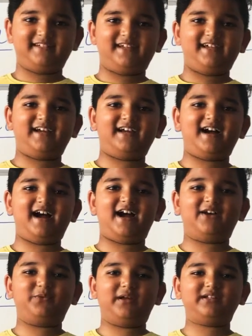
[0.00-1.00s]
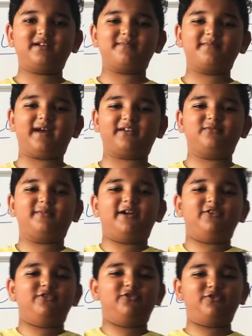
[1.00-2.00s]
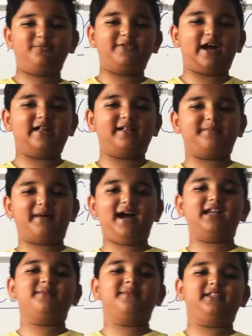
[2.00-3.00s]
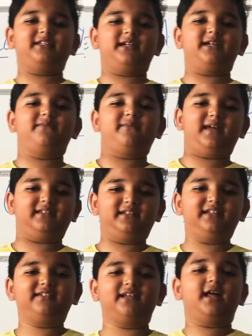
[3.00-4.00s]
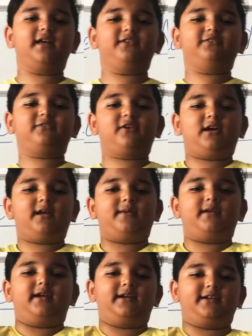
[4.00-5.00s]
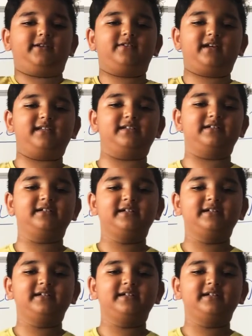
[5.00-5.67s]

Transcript: Hey guys, welcome back to my YouTube channel. My name is Anav and this channel is all about learning together.